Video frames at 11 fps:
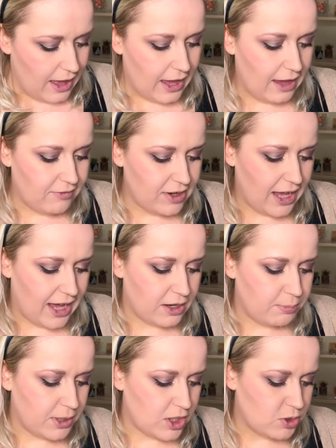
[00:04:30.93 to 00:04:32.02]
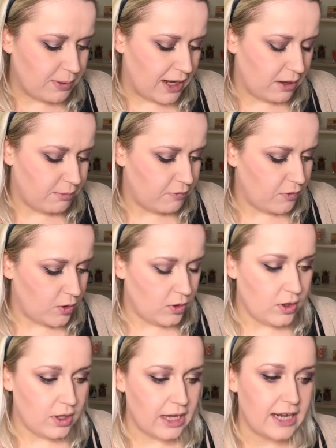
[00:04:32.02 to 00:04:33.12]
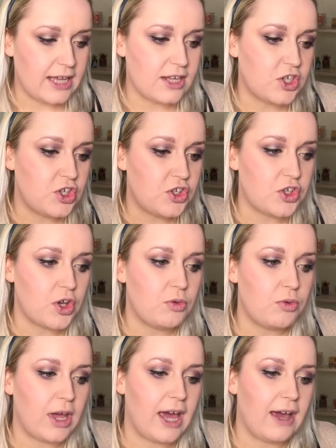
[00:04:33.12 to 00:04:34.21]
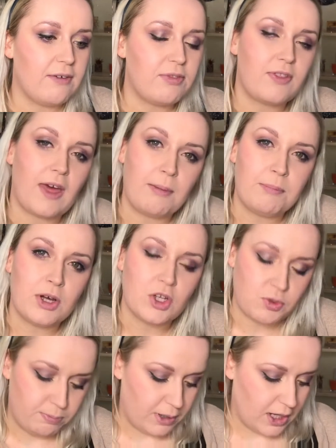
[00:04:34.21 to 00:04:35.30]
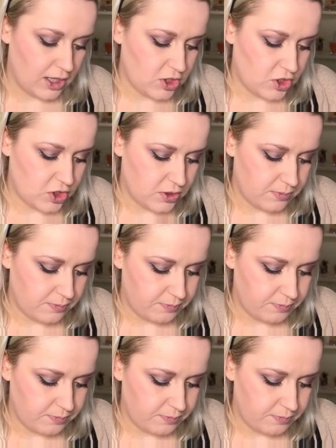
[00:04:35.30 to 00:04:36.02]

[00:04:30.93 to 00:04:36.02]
I haven't had a blush palette before, and I actually don't have that much blush.